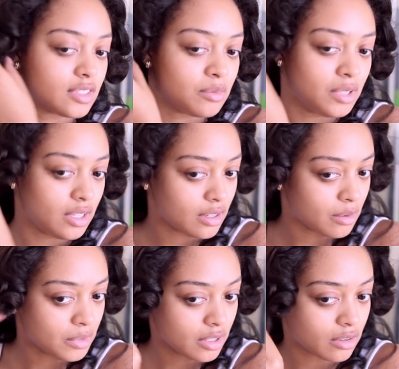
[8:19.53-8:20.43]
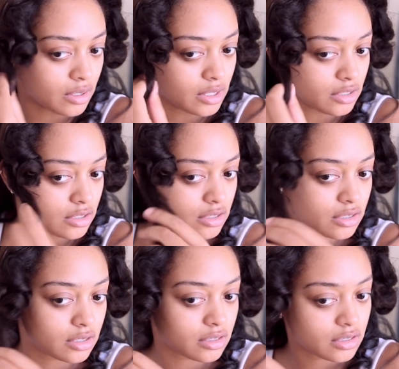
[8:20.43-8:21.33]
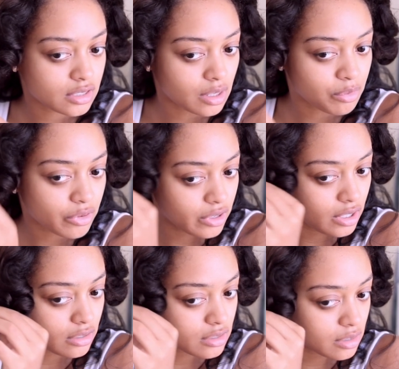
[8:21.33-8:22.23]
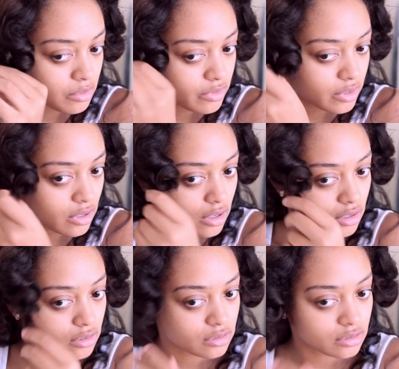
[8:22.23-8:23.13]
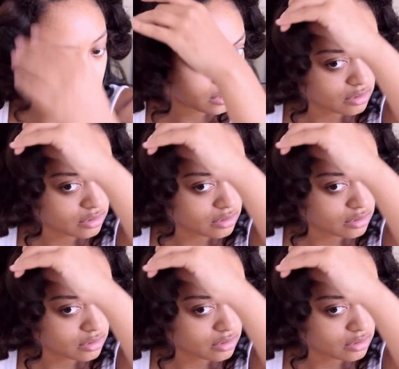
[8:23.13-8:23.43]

let me i'm gonna go ahead and just separate some of the curls